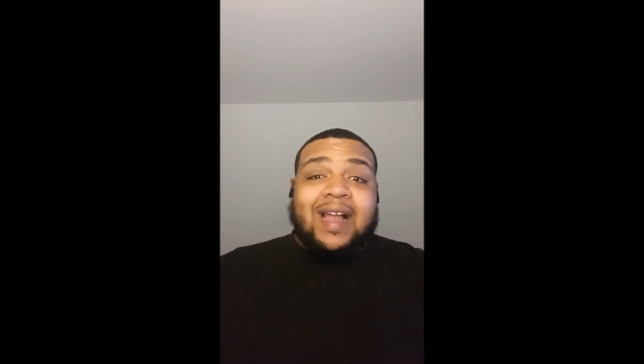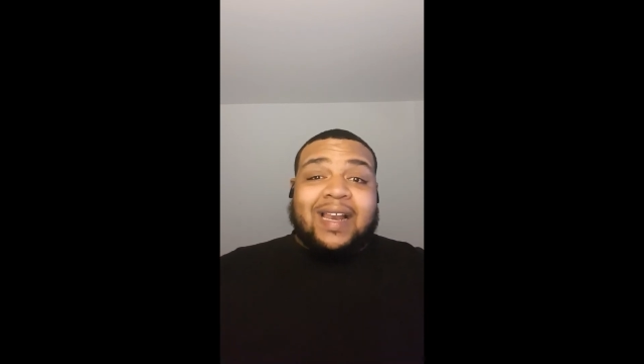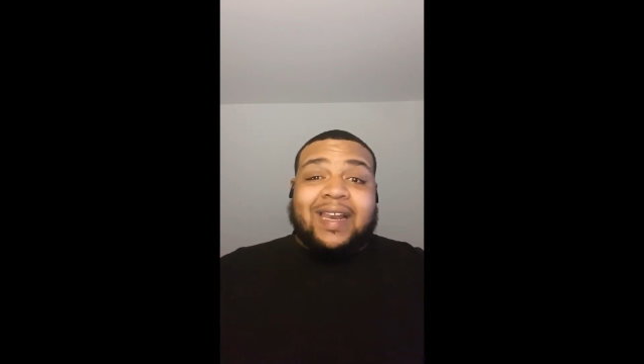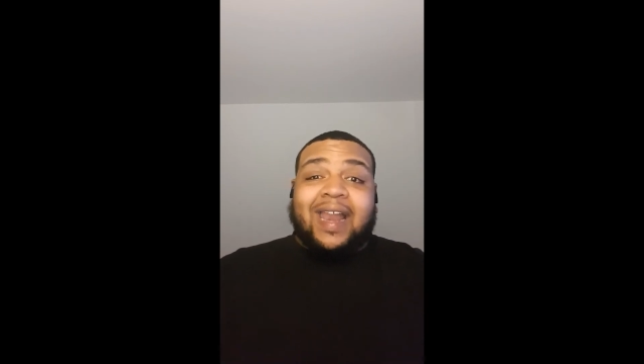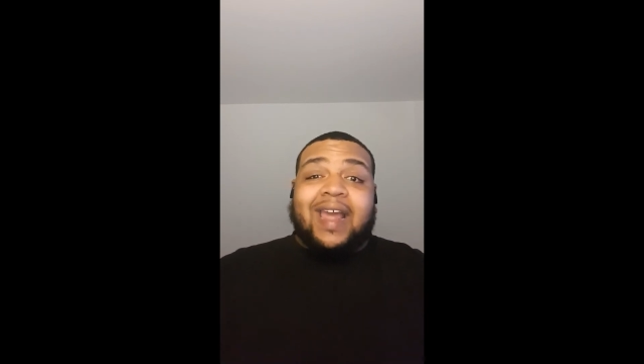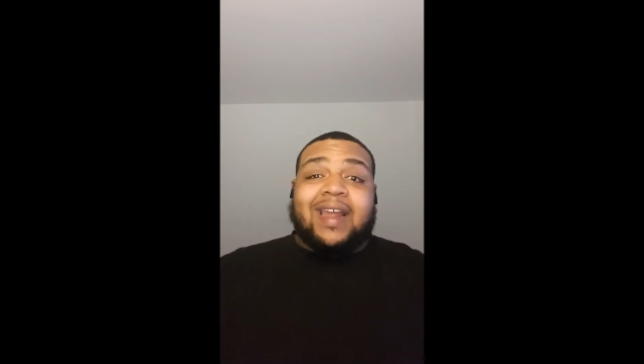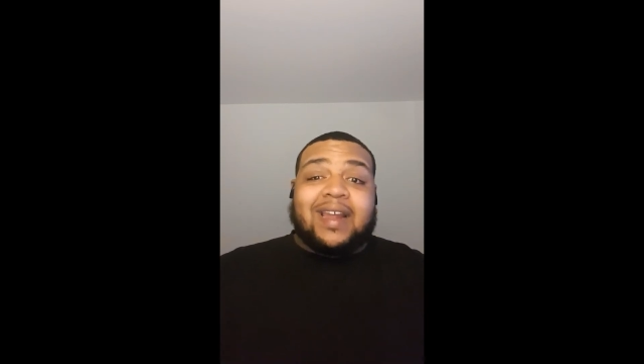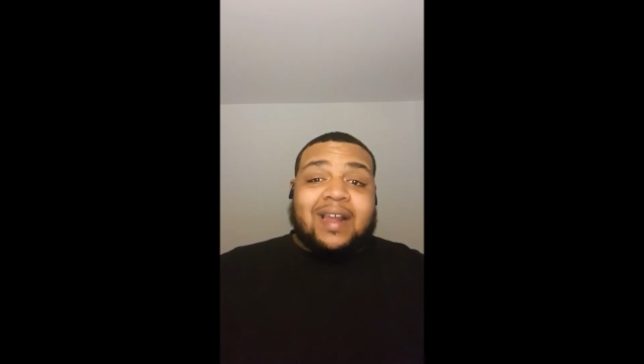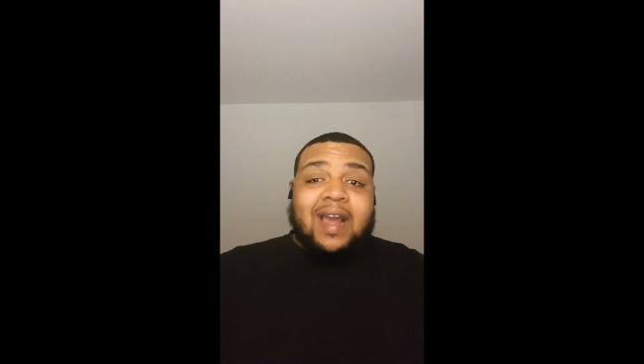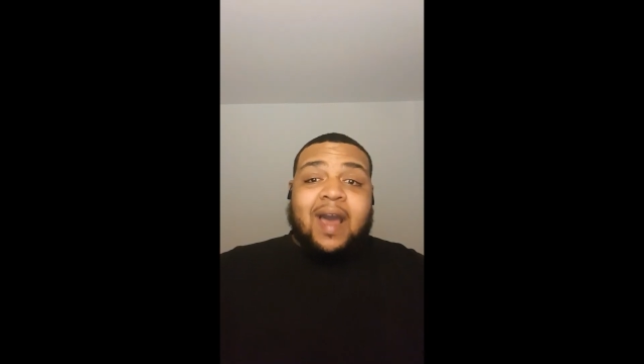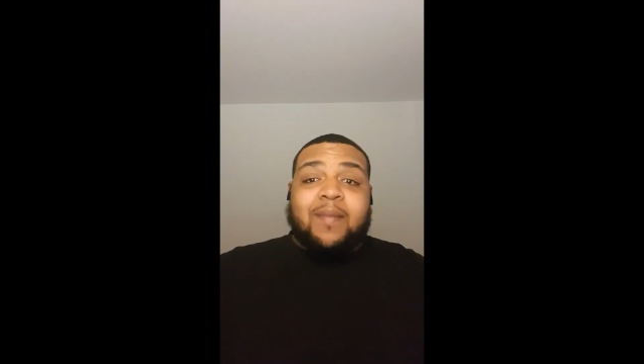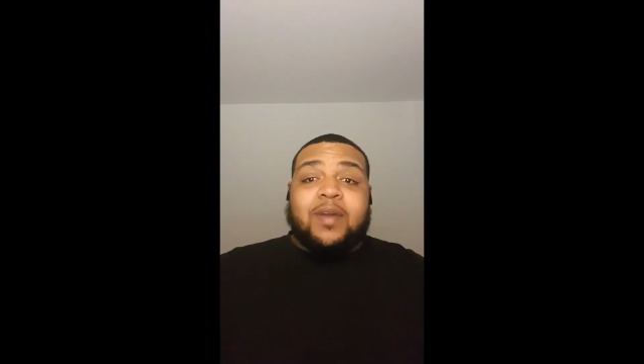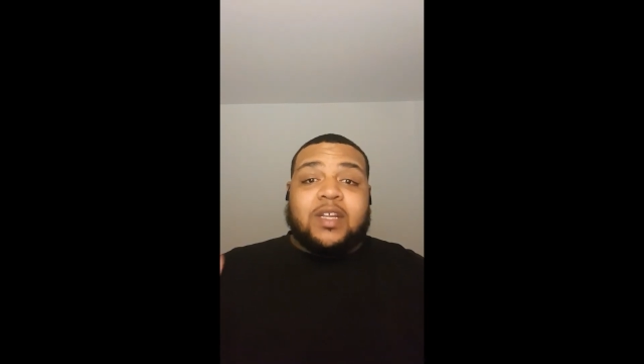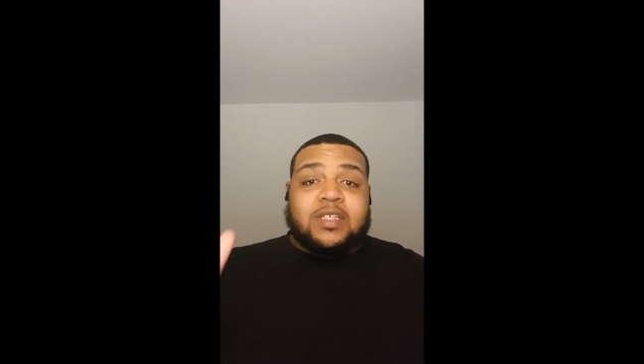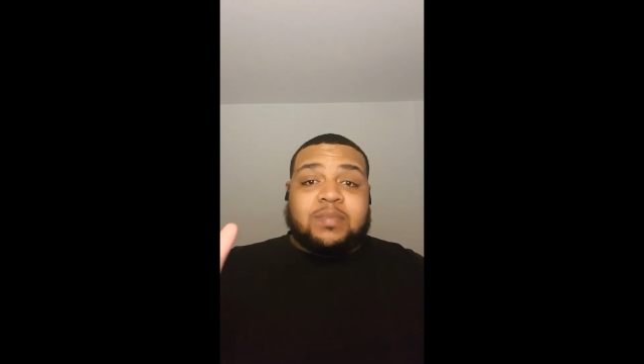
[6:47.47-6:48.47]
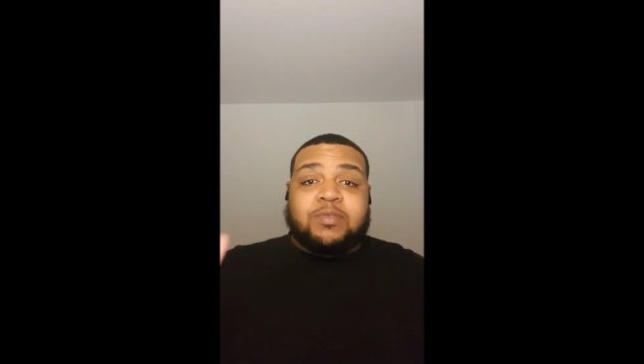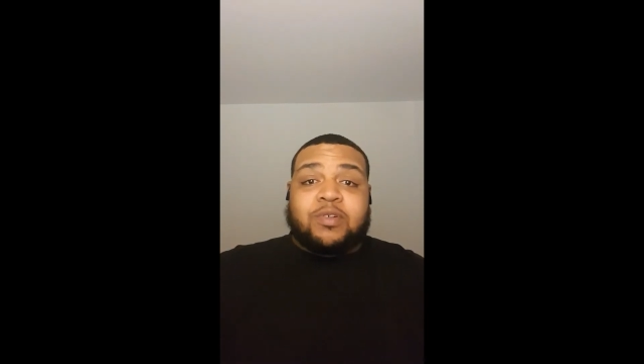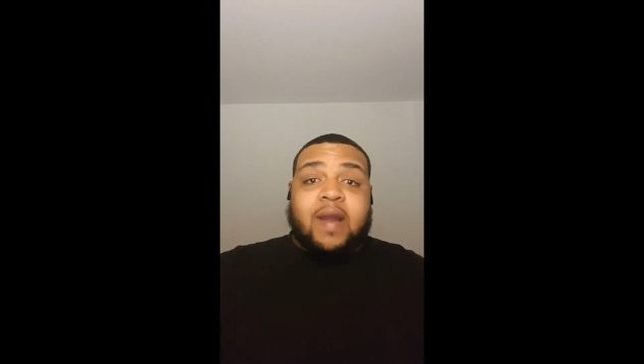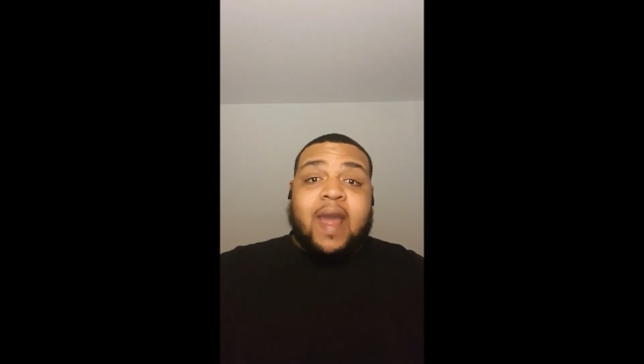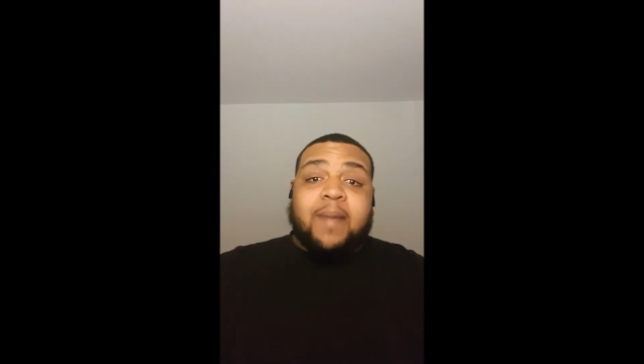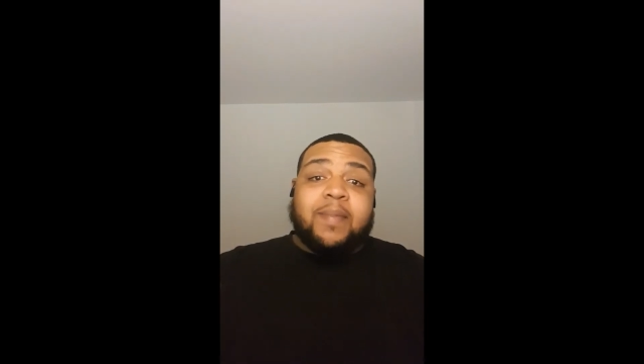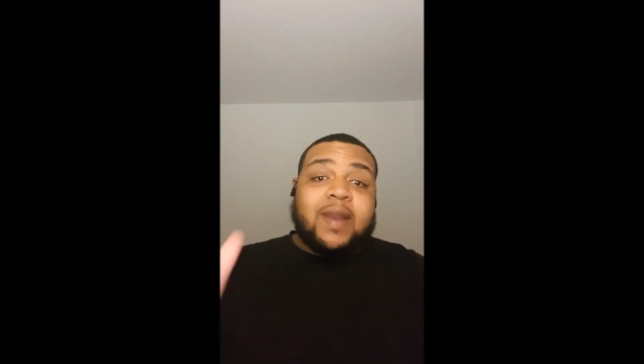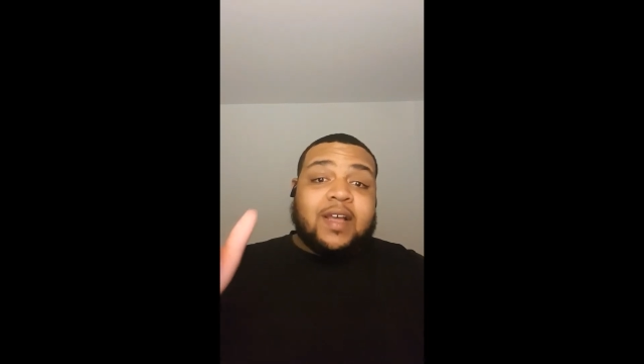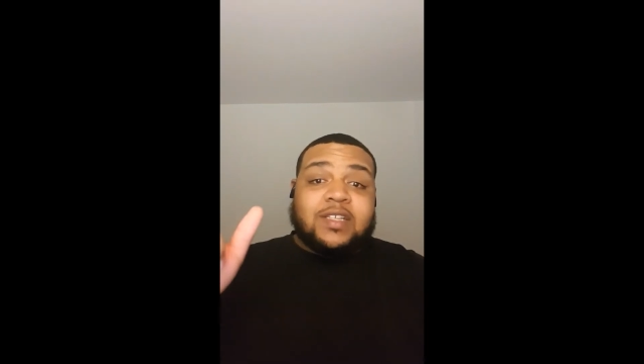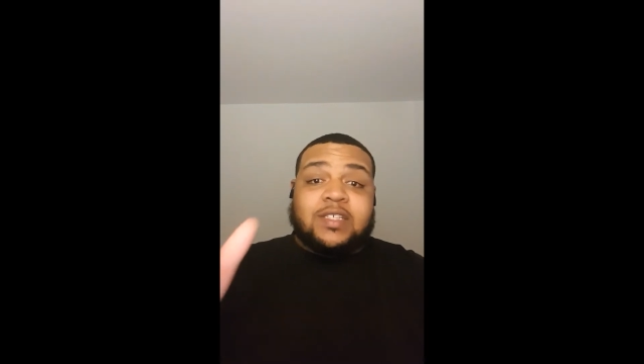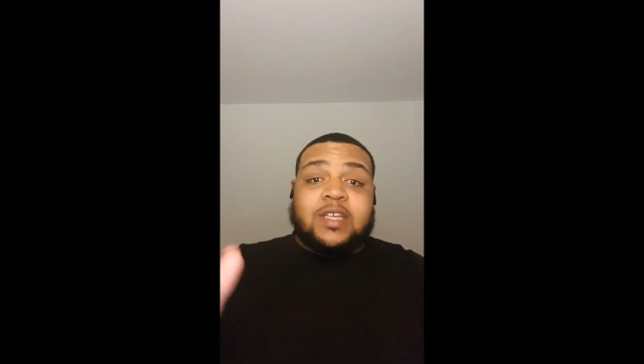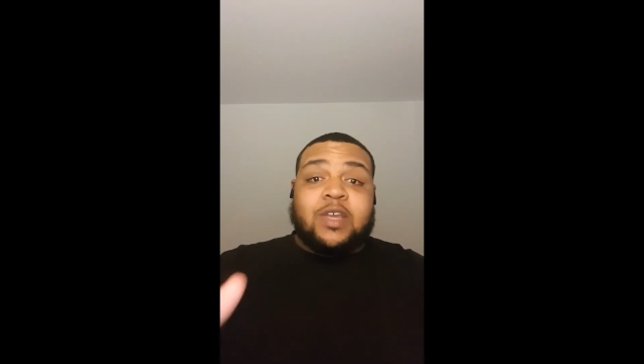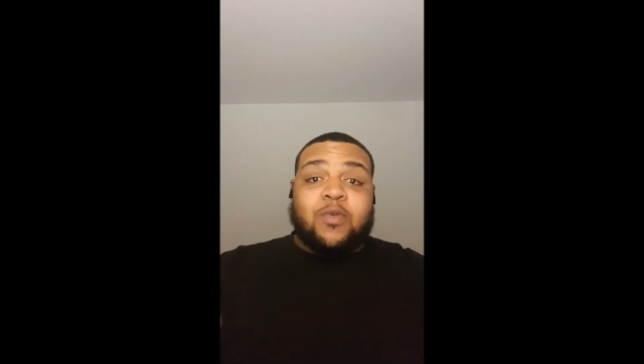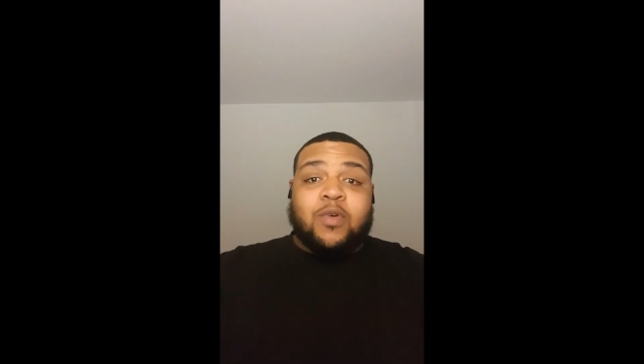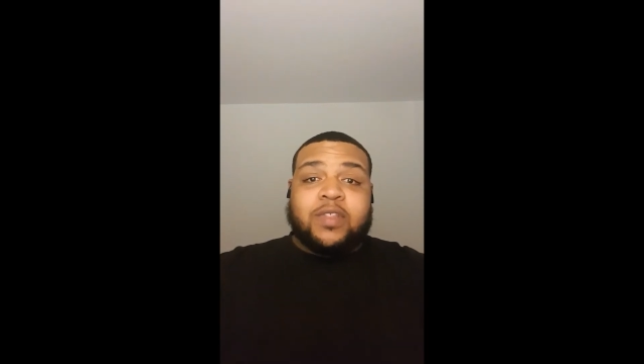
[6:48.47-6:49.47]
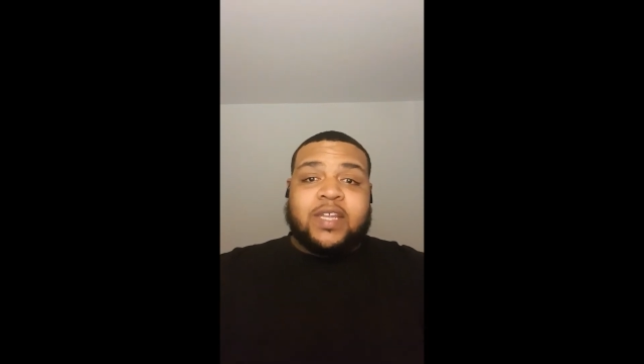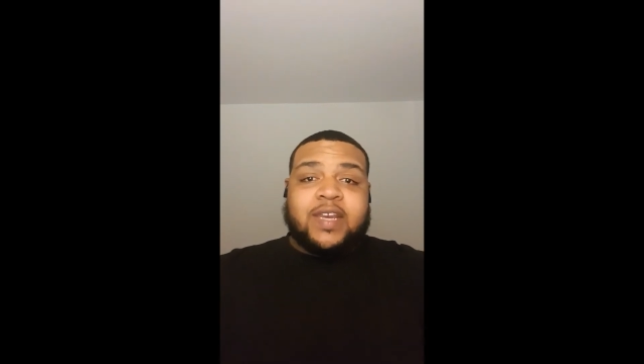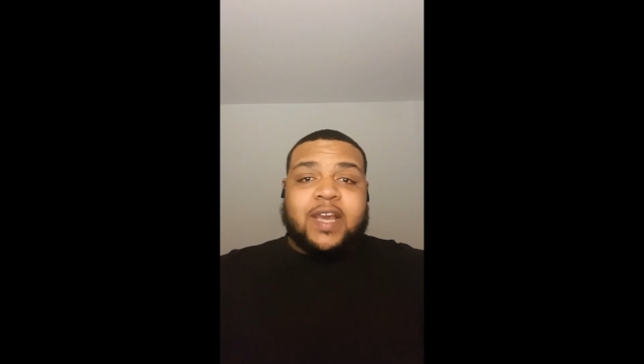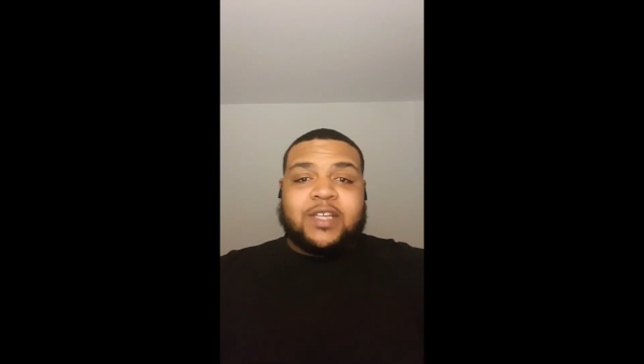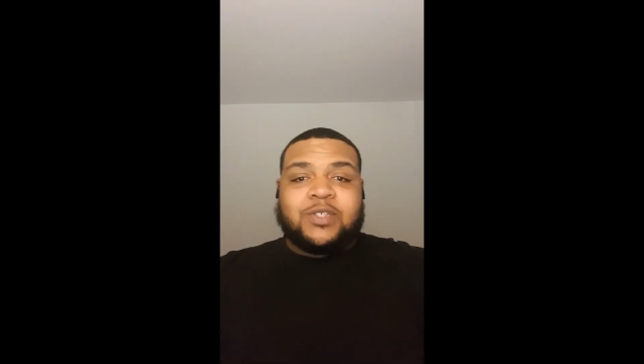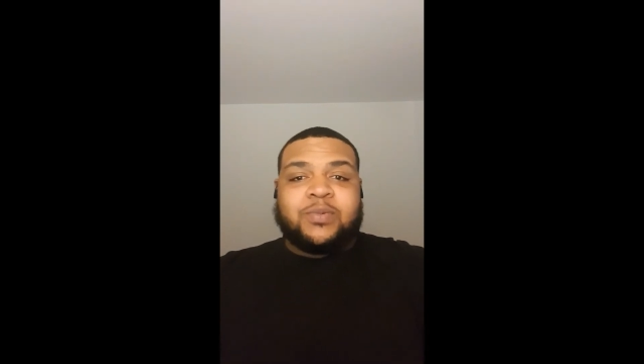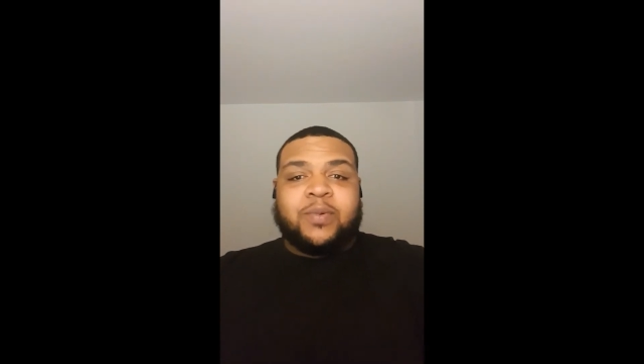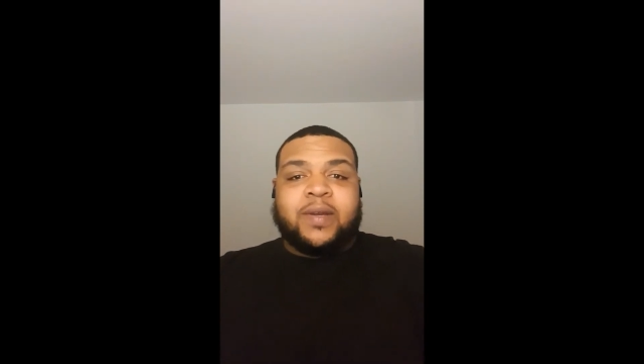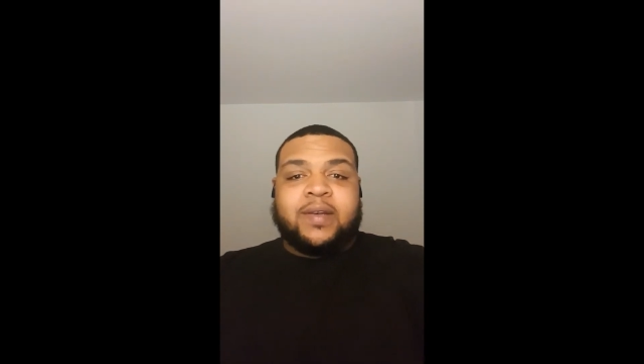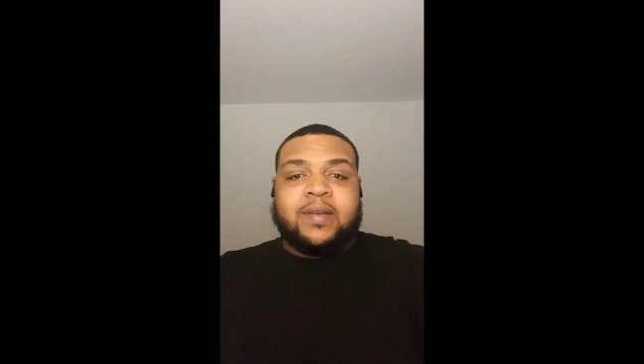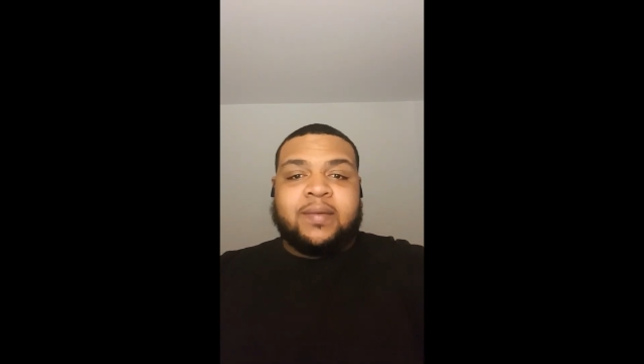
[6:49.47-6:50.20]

Like, comment, and subscribe, and I'll see you on the next one.